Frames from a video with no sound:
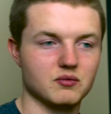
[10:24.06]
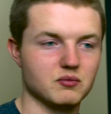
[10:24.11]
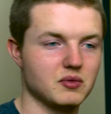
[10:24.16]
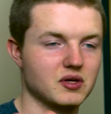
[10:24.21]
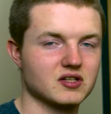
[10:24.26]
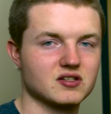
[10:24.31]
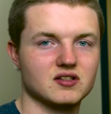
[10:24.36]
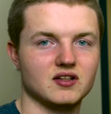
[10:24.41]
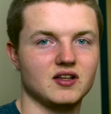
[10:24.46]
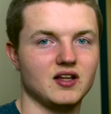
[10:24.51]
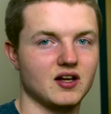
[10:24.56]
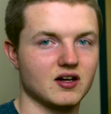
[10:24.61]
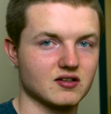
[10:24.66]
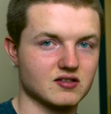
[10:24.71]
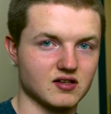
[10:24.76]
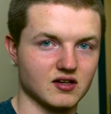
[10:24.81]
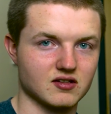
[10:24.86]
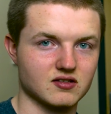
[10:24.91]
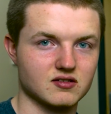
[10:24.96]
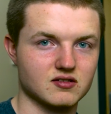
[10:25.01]
makes a lot
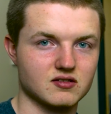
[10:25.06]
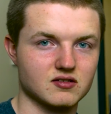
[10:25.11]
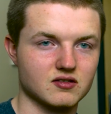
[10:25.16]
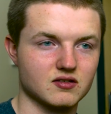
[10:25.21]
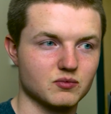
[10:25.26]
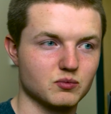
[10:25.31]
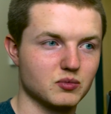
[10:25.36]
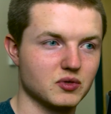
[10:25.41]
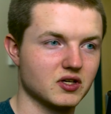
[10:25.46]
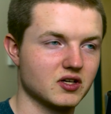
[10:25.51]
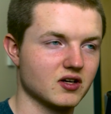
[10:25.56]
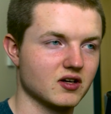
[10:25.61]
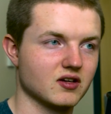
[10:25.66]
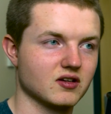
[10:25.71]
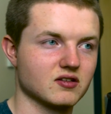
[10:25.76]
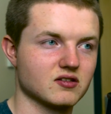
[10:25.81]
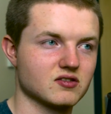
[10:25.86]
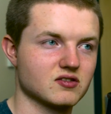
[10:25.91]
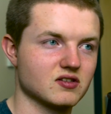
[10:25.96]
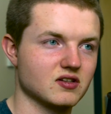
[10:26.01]
of sense,
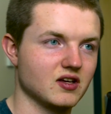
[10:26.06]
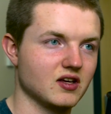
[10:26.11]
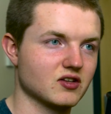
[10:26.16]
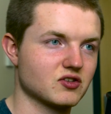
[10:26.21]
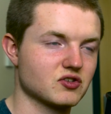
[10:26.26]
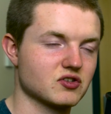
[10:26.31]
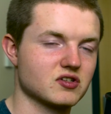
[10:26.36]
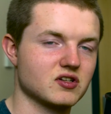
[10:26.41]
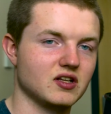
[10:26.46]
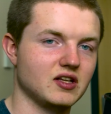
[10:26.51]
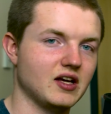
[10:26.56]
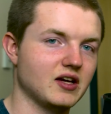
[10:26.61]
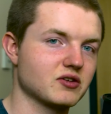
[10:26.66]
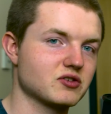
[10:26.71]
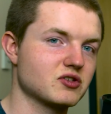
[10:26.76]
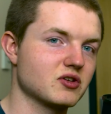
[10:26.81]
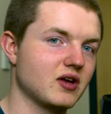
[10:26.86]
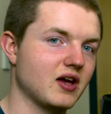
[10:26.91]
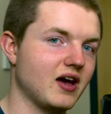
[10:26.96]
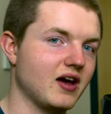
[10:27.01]
because it just
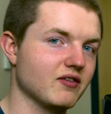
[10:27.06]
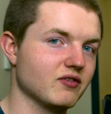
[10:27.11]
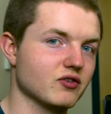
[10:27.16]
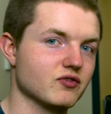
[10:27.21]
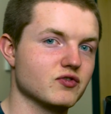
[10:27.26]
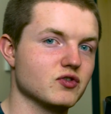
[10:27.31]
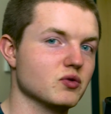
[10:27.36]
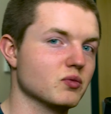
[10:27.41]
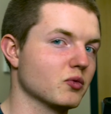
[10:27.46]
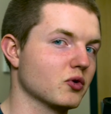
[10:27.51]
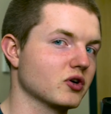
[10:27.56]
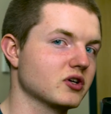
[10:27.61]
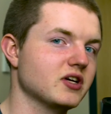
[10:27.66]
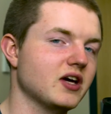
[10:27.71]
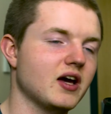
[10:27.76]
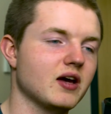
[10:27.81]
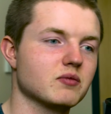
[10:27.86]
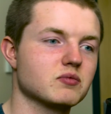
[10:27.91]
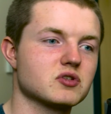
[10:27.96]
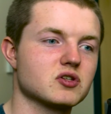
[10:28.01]
allows you to have a few more
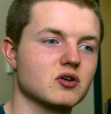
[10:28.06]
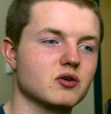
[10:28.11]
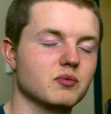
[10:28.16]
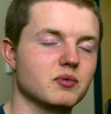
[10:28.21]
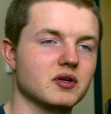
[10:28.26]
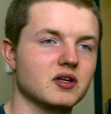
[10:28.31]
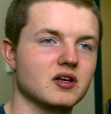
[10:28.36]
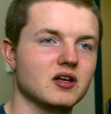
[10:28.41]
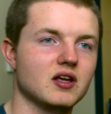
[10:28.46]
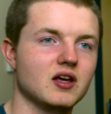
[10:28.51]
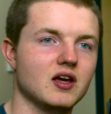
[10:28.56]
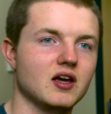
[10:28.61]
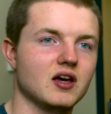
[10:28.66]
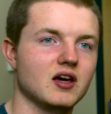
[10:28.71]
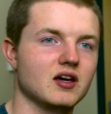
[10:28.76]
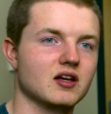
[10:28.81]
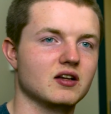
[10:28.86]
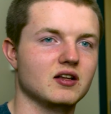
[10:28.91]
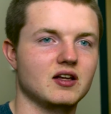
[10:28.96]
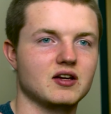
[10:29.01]
tabs open.
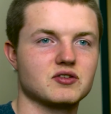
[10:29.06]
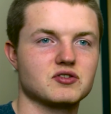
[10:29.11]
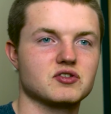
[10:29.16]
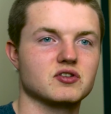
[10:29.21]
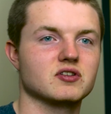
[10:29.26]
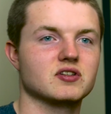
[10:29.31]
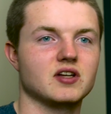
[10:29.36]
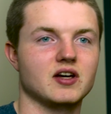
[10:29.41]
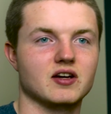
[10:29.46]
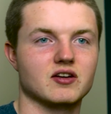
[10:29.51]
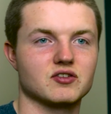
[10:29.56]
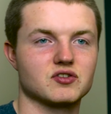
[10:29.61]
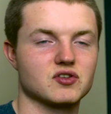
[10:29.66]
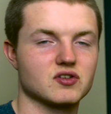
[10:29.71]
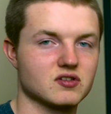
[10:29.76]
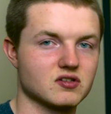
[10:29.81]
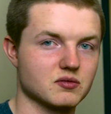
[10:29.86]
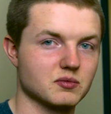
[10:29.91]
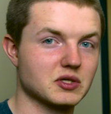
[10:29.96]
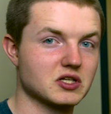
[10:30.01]
It allows your entire
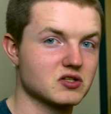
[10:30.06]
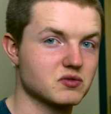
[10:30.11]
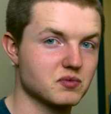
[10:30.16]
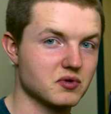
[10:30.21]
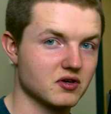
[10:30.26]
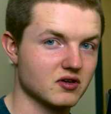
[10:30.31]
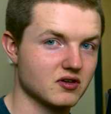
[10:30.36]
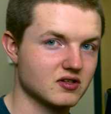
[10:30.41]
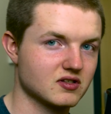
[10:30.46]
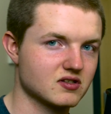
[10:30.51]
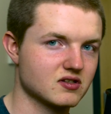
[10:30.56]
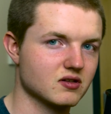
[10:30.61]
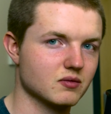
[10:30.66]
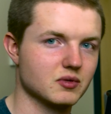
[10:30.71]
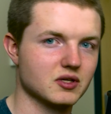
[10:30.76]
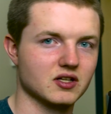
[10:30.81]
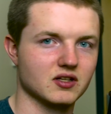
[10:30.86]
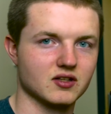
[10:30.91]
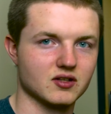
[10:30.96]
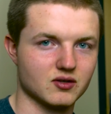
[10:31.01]
system experience
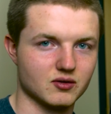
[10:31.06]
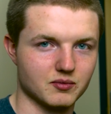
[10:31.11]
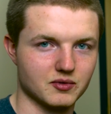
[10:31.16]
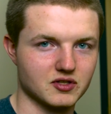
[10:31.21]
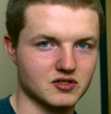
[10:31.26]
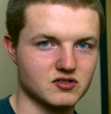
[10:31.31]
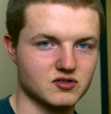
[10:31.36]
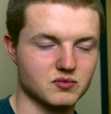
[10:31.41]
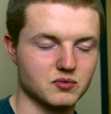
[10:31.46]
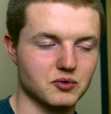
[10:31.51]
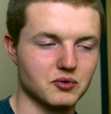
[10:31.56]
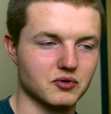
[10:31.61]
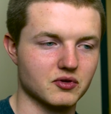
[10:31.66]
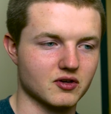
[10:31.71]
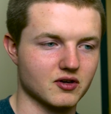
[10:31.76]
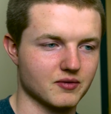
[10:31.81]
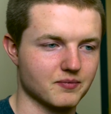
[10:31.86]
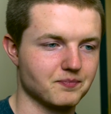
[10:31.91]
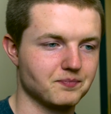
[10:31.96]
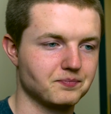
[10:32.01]
to be a little bit
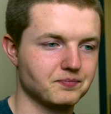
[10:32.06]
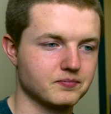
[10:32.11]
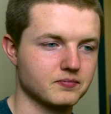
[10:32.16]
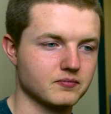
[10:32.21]
smoother.